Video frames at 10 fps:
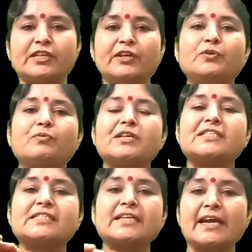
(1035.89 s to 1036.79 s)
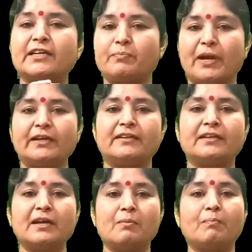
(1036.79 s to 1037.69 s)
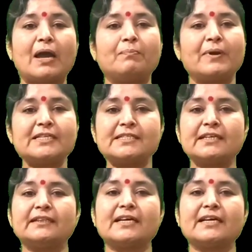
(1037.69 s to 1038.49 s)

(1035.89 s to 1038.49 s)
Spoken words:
into a statement by placing